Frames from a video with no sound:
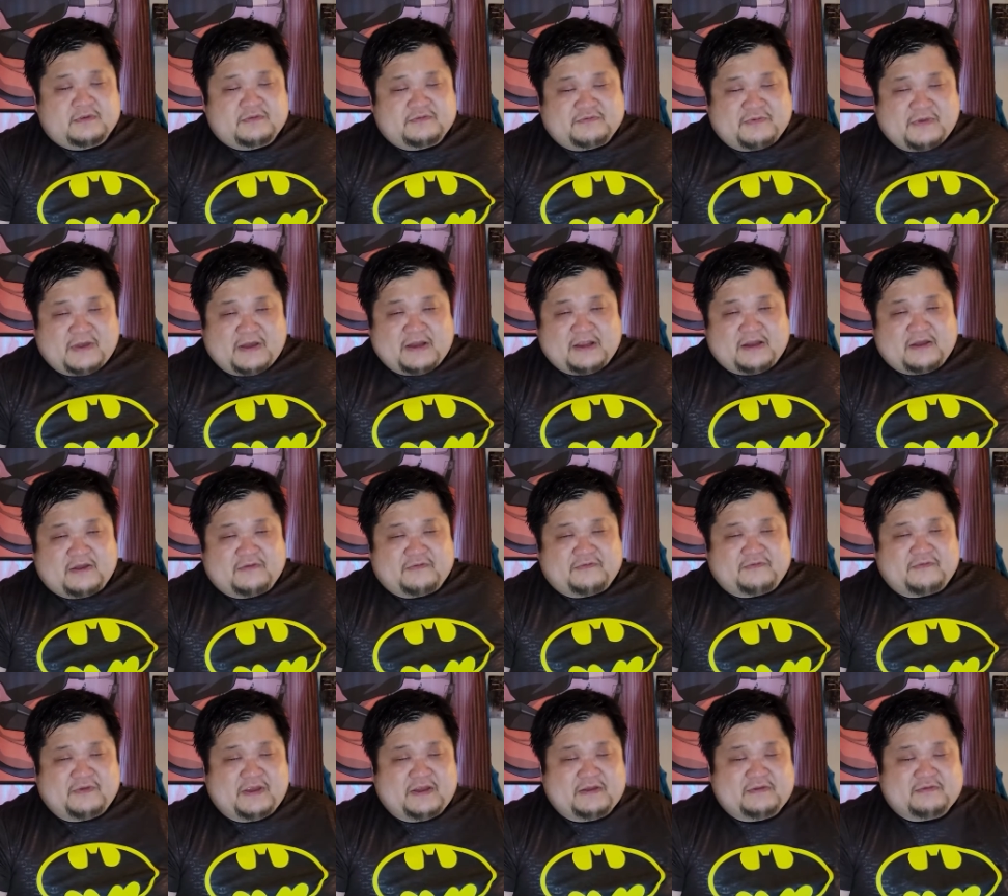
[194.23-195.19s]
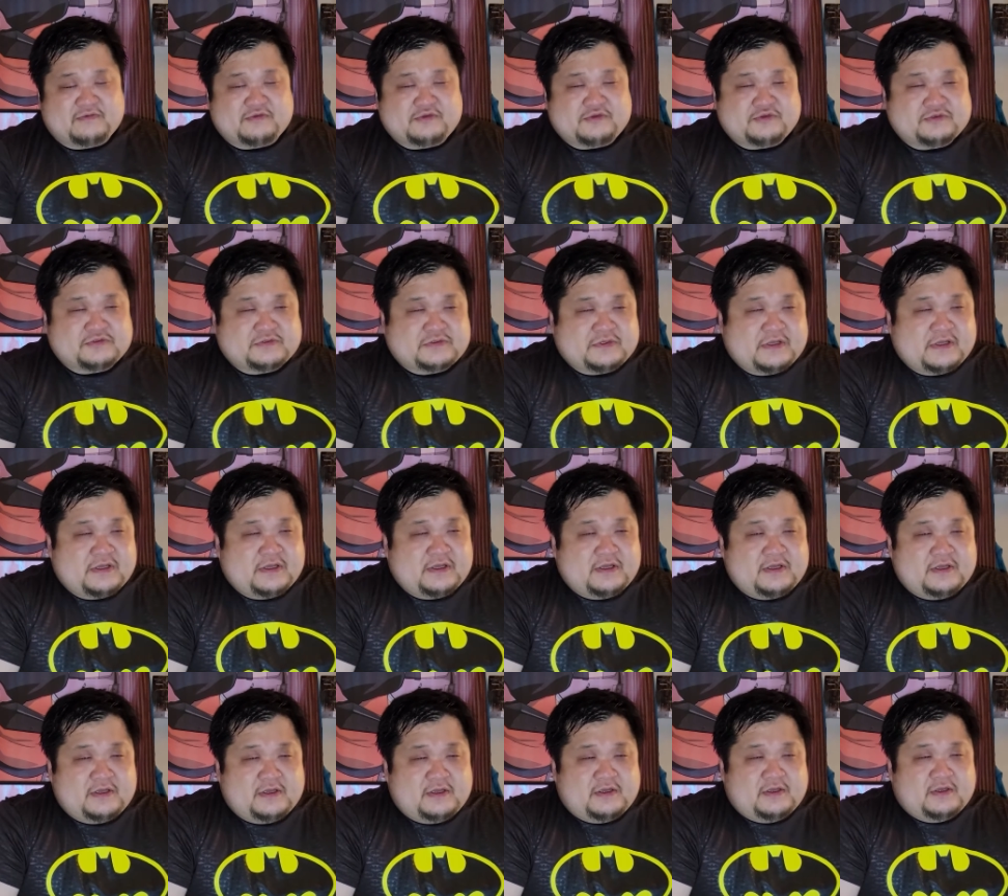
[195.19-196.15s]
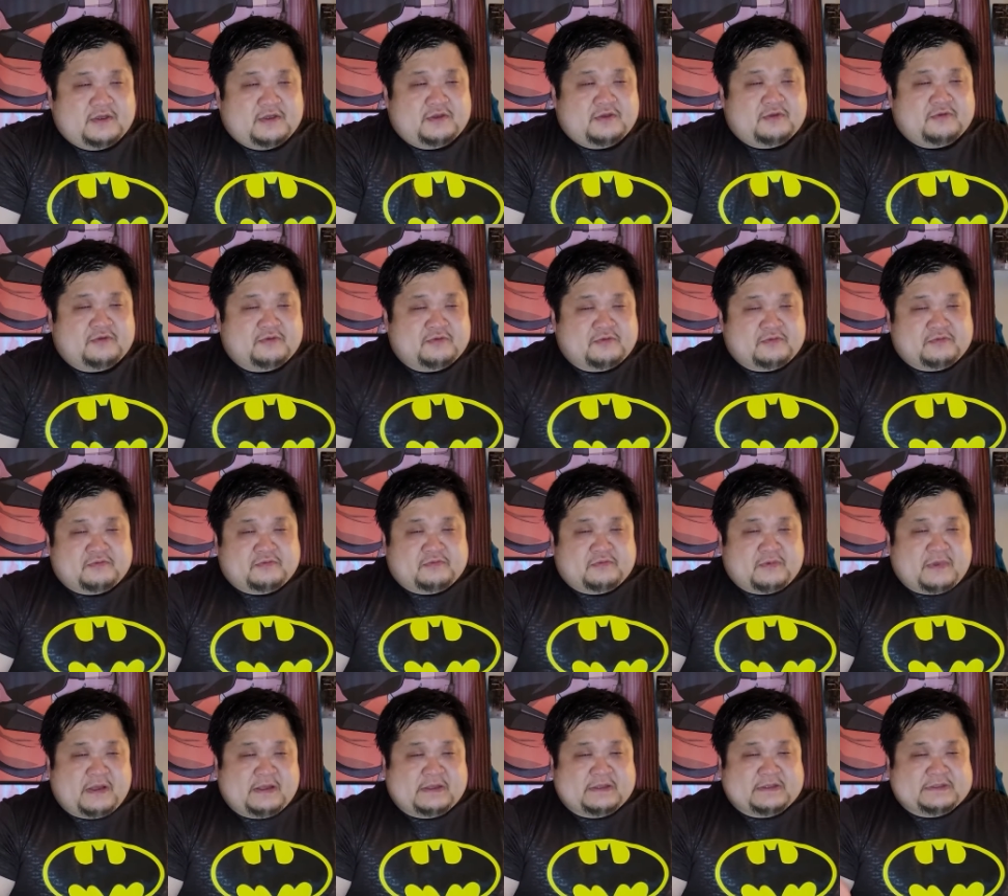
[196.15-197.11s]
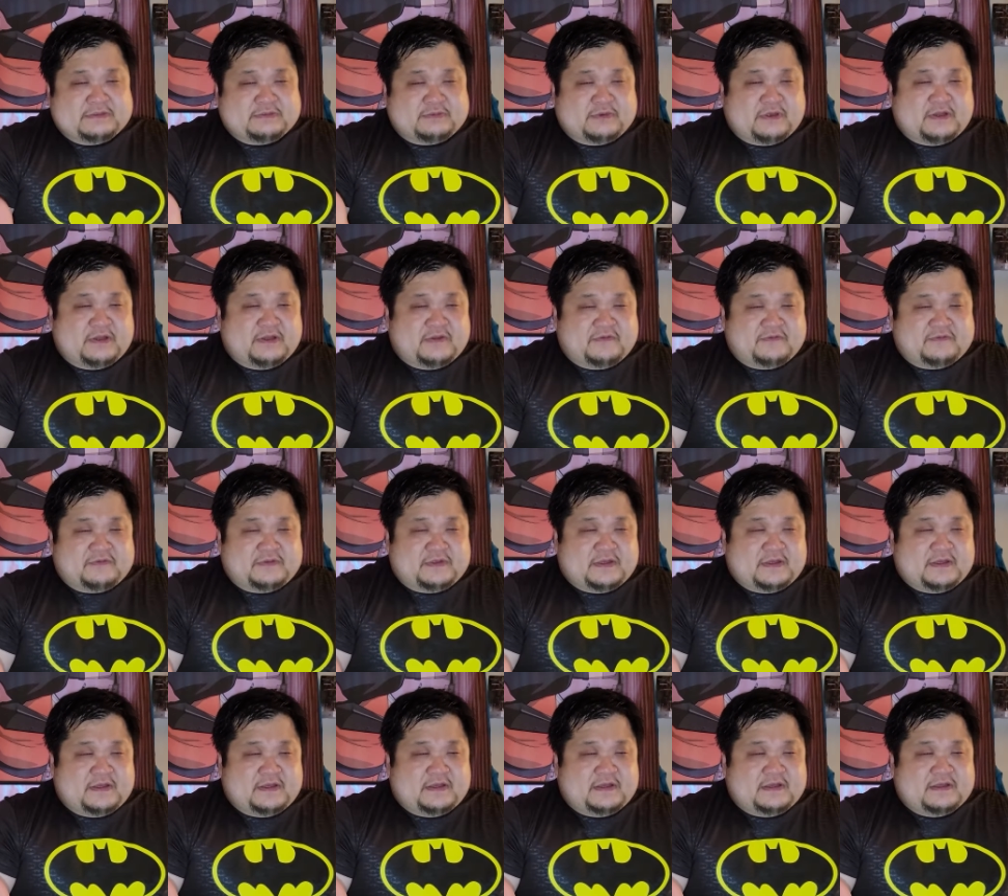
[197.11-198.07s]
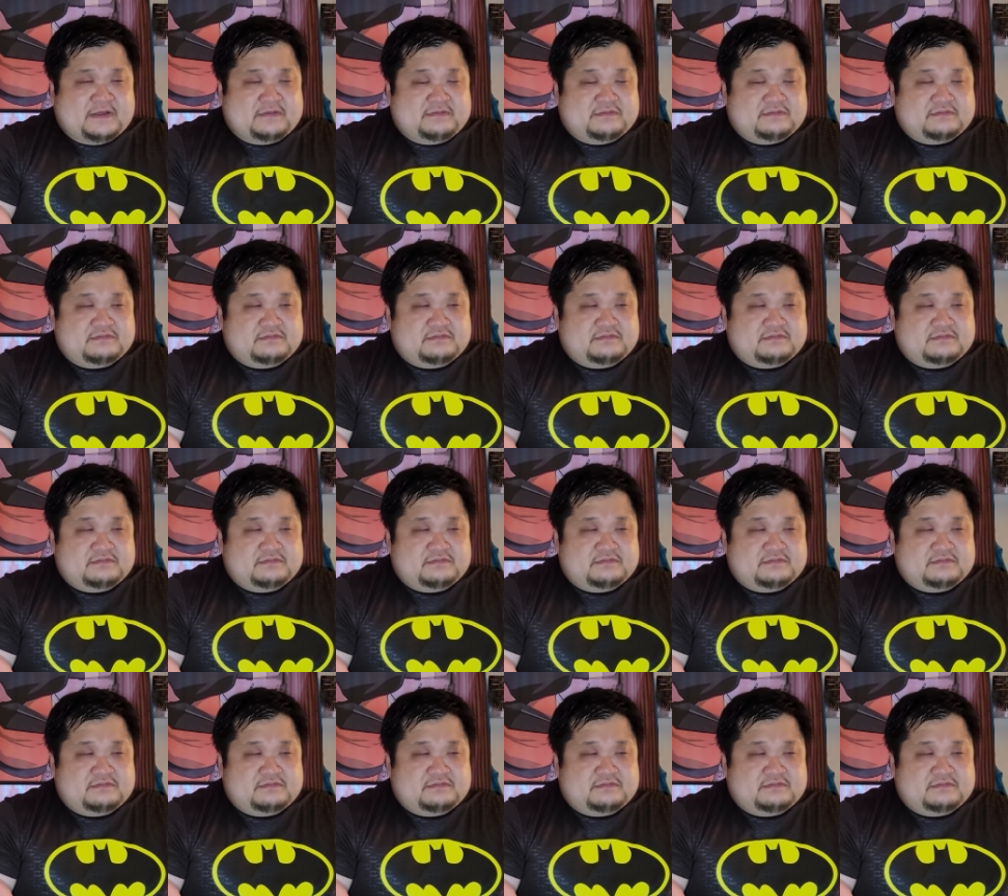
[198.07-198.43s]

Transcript: Finding her friend who is one of the,